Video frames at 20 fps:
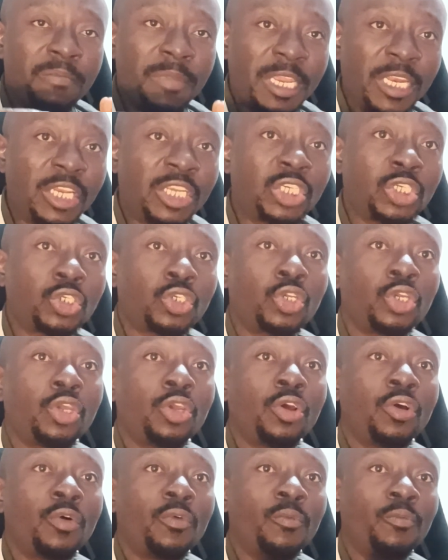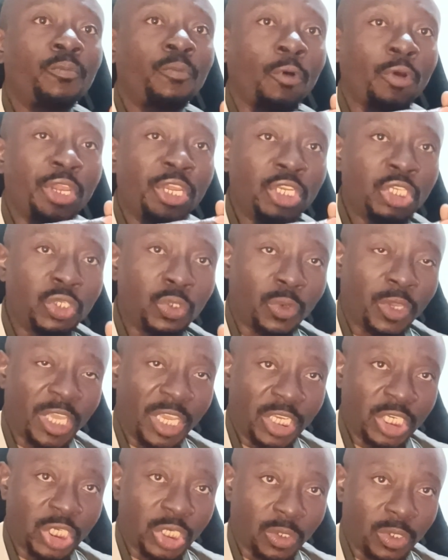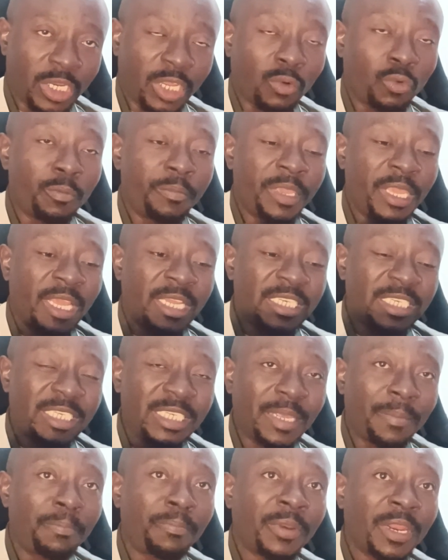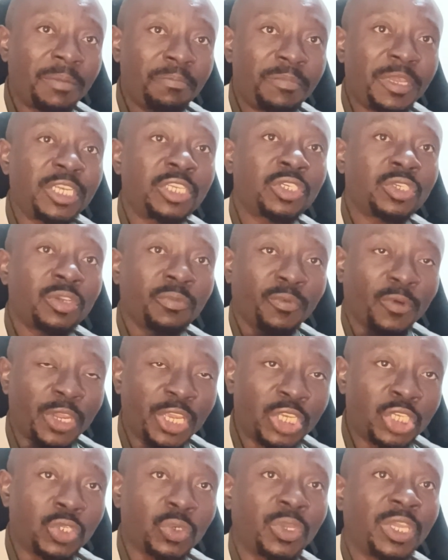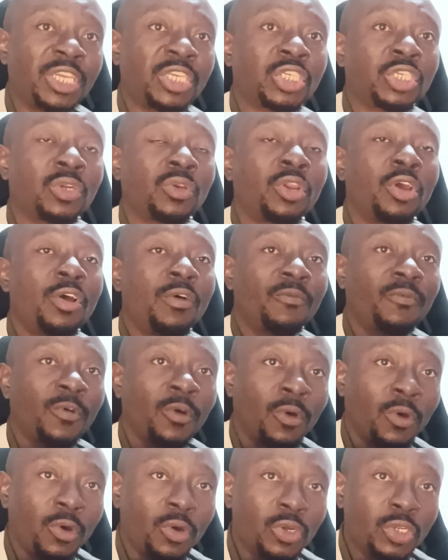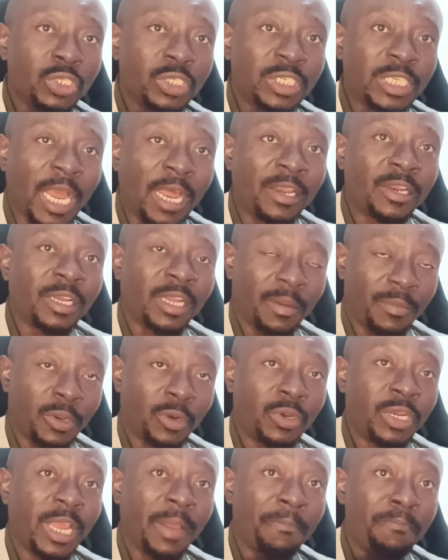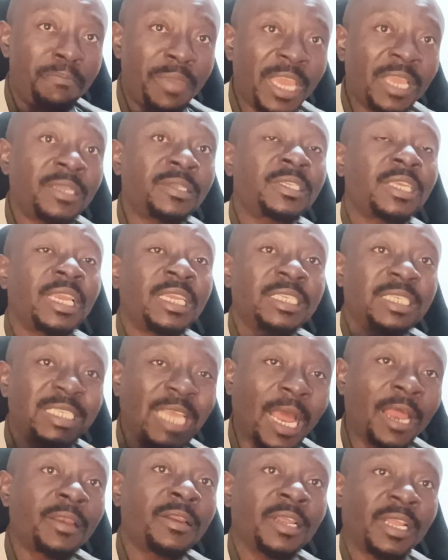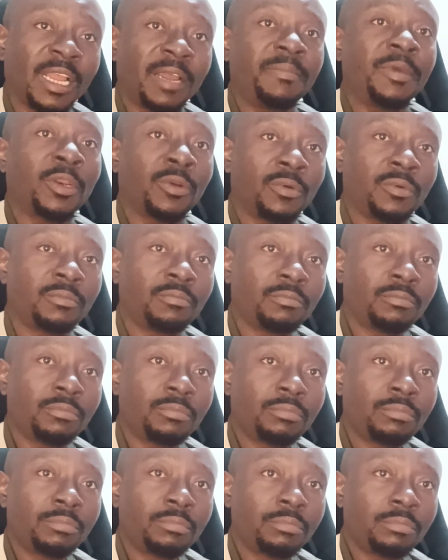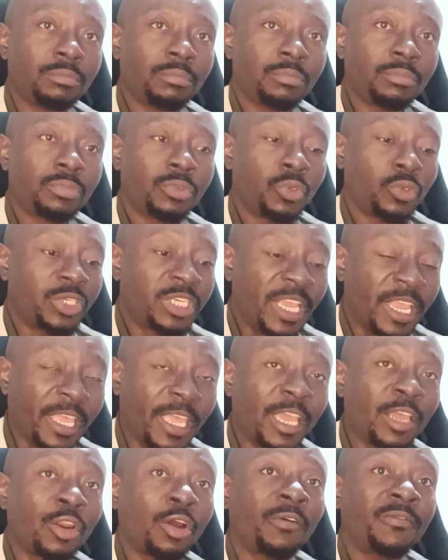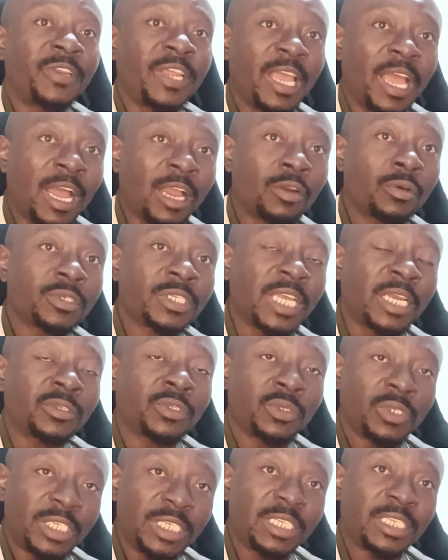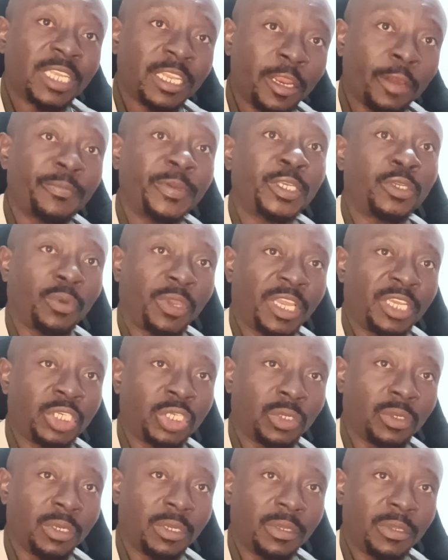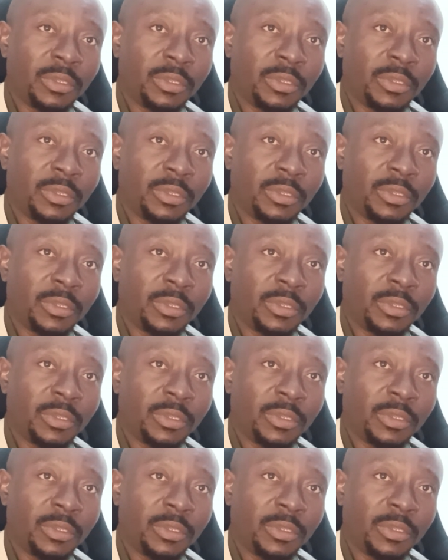ministry for education, there will be a separate ministry for education for Southern Cameroonian based in Southern Cameroon to take care of the Anglo-Saxon system of education.